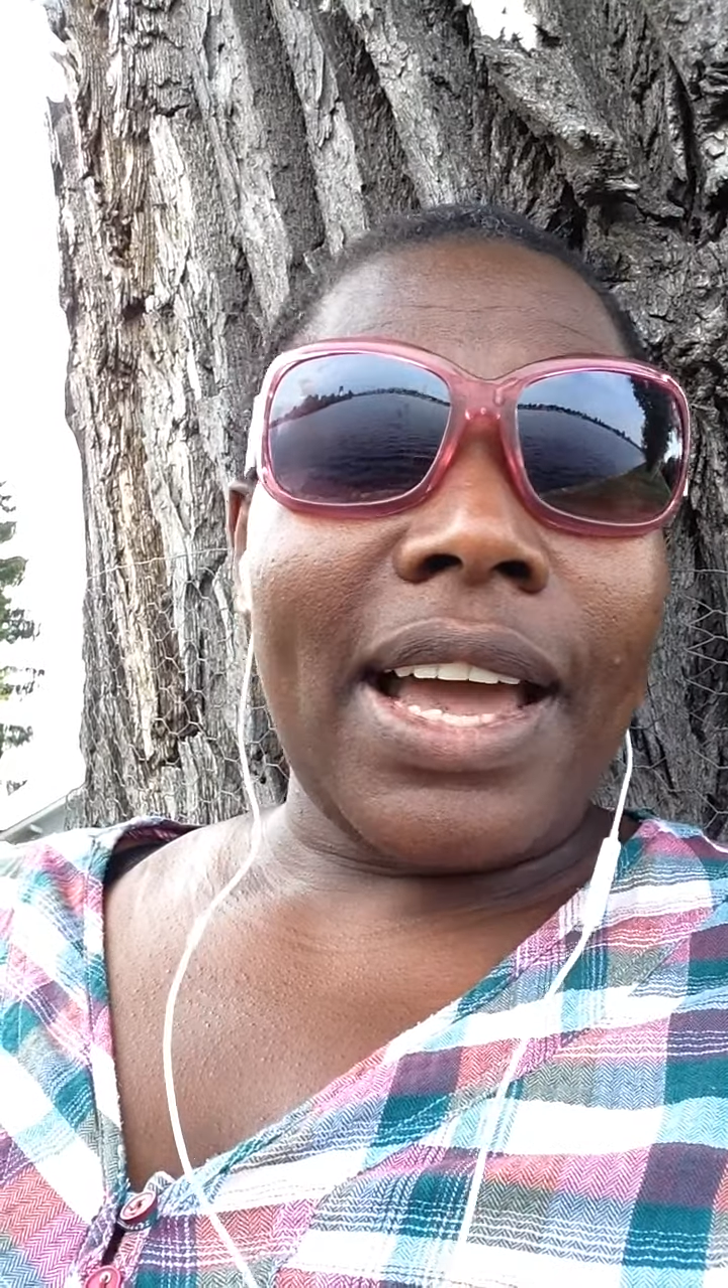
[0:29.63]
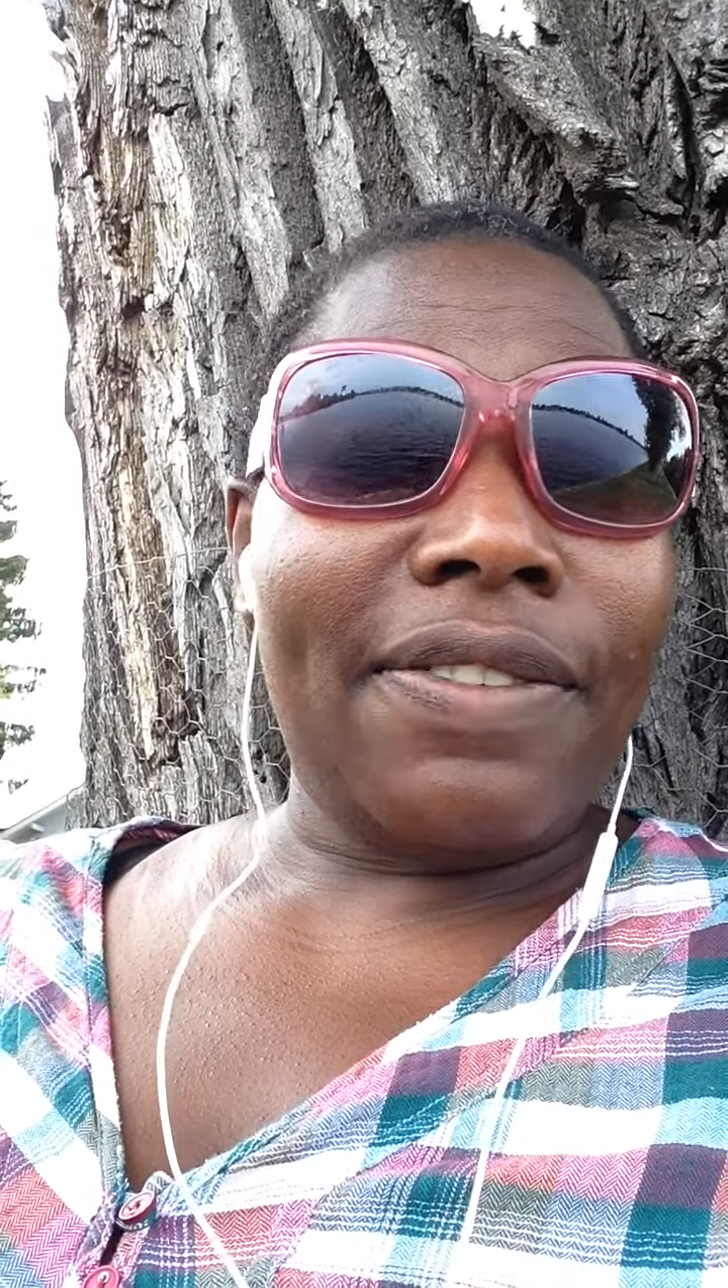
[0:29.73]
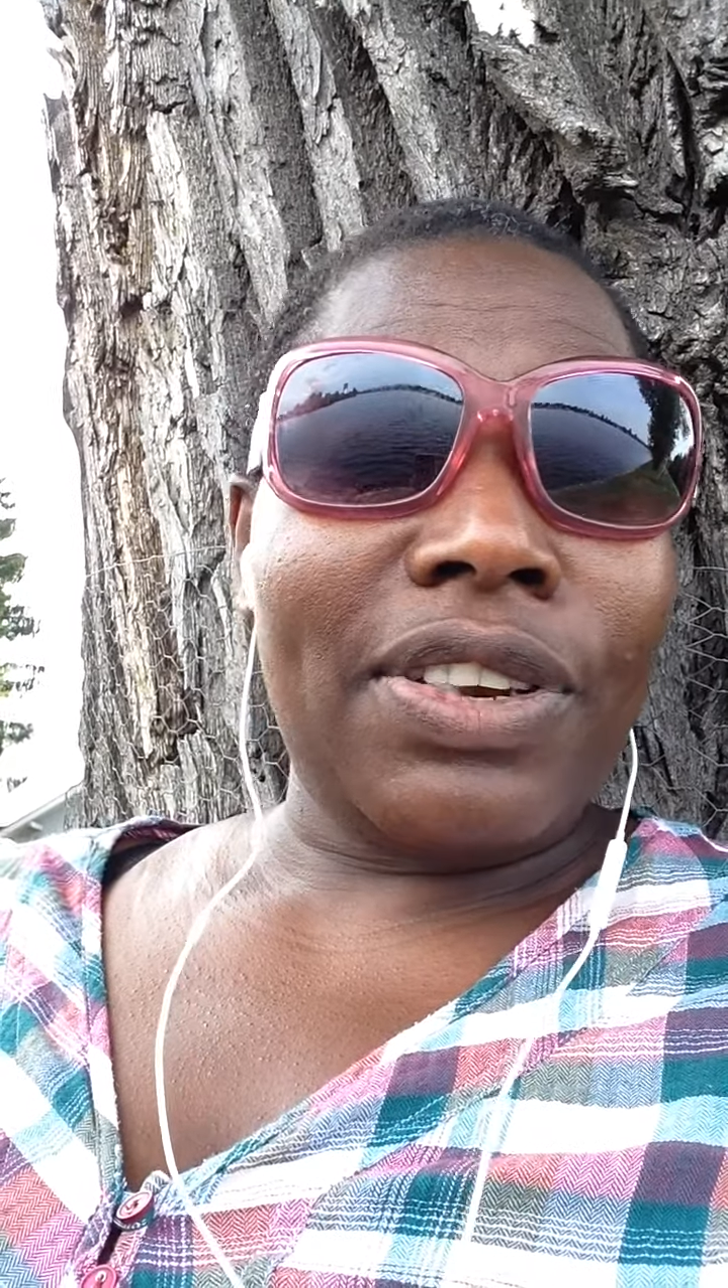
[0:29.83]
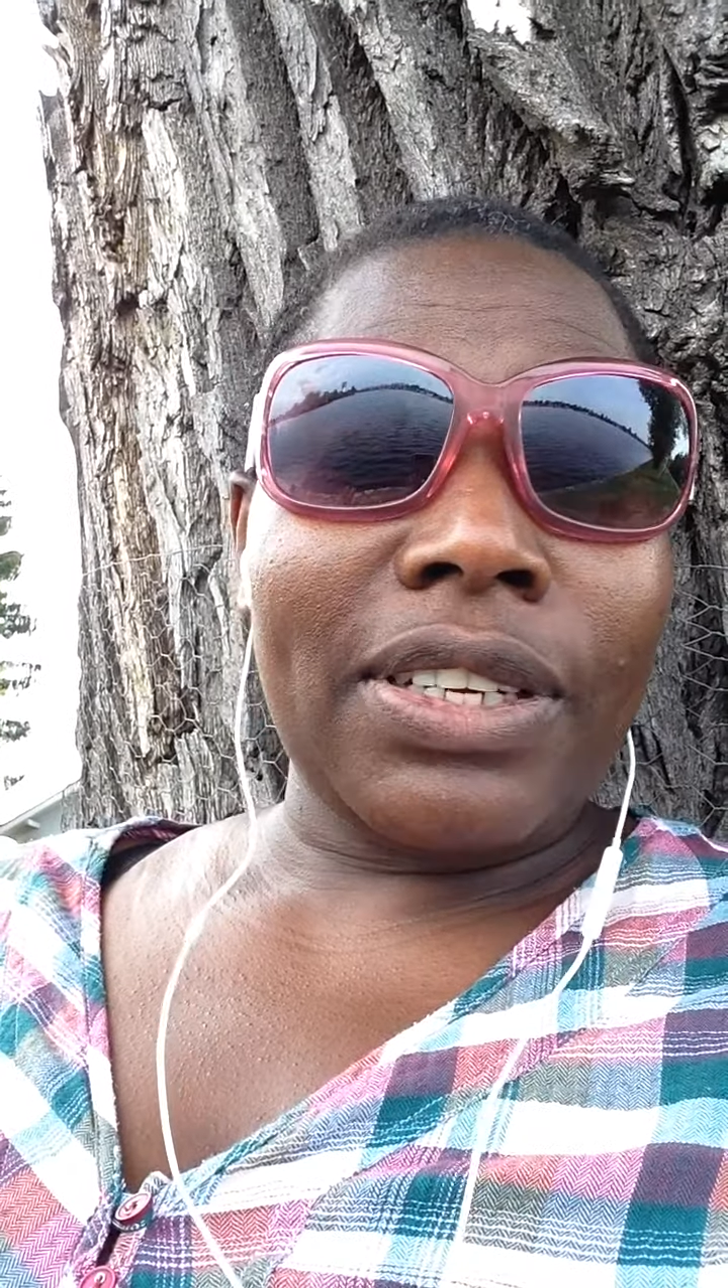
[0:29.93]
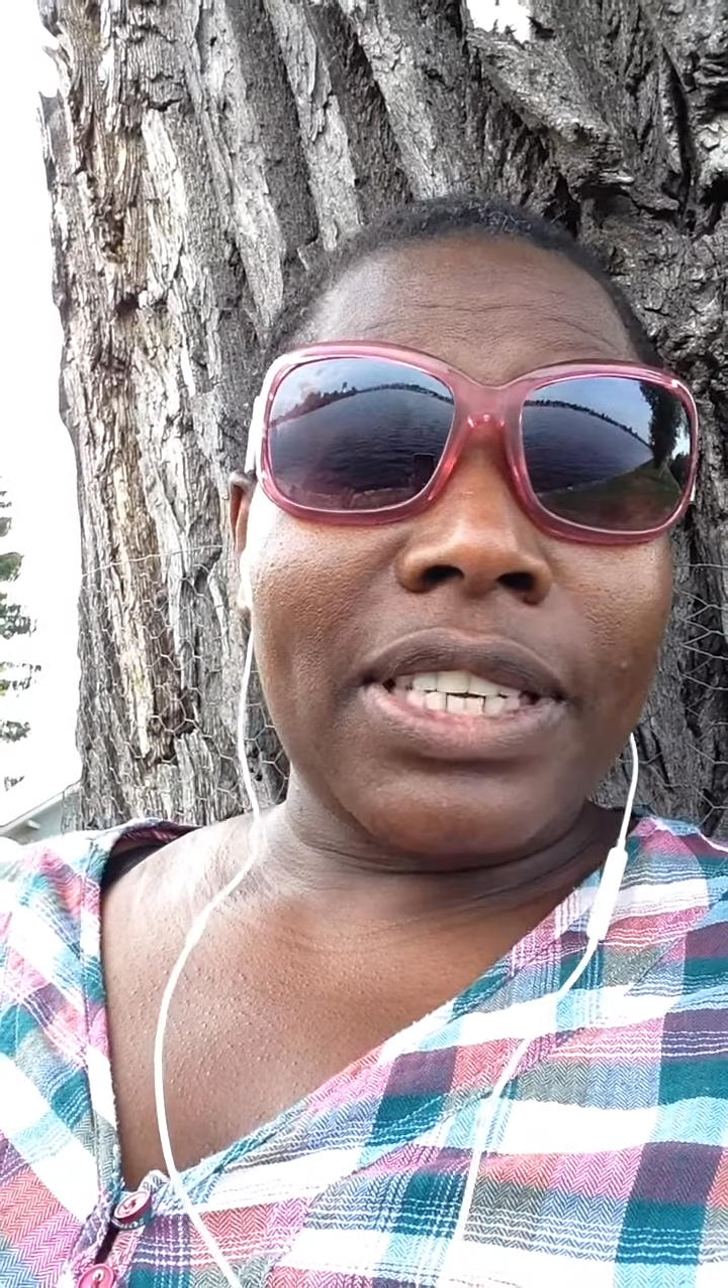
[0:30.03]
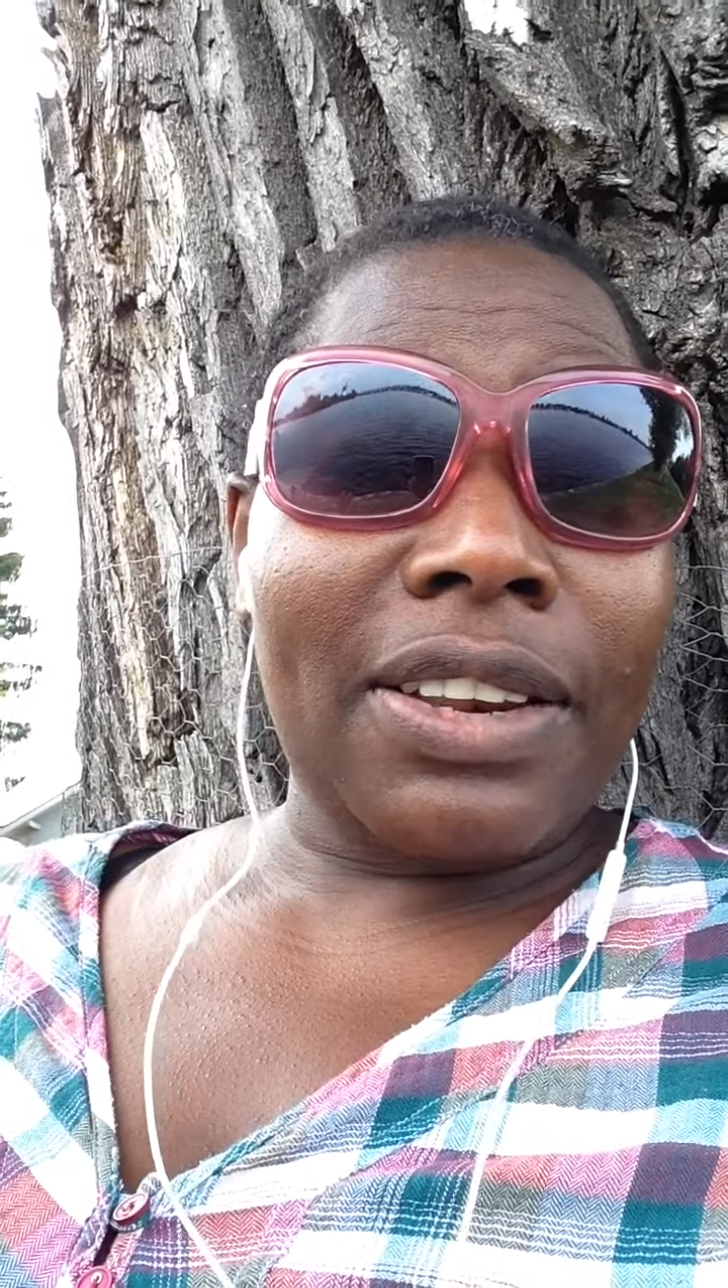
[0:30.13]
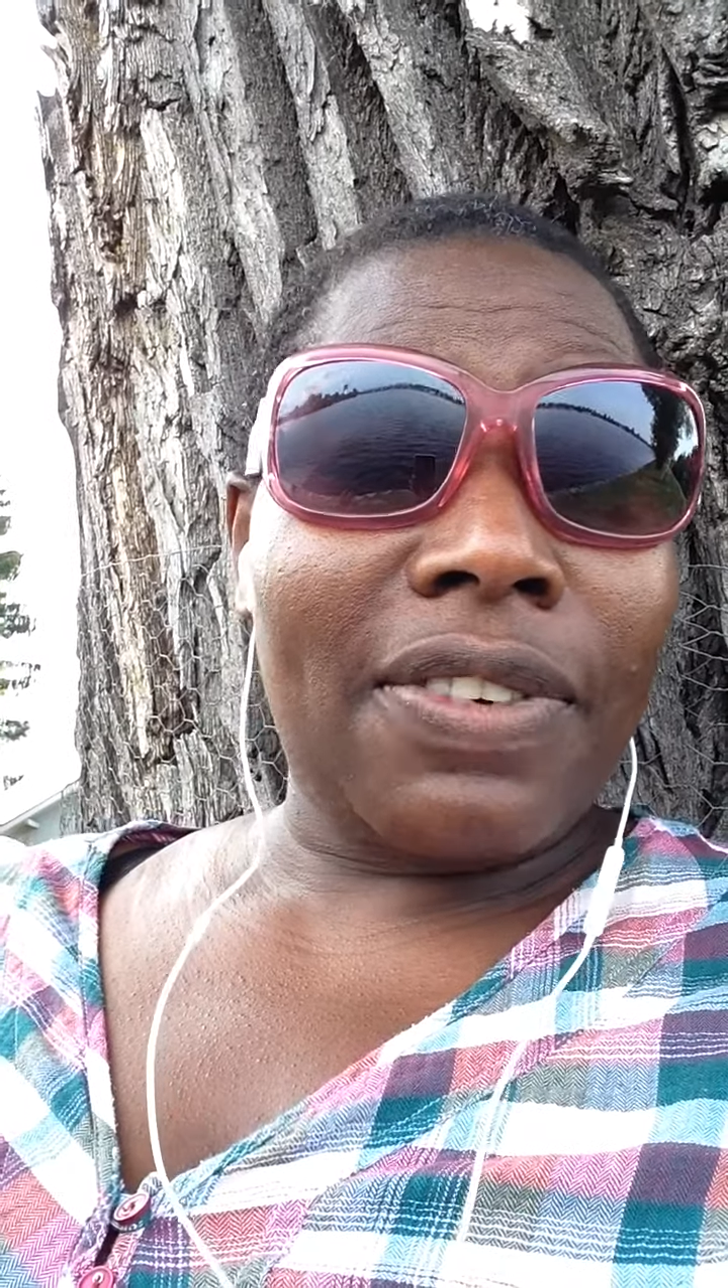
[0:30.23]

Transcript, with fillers: have done 10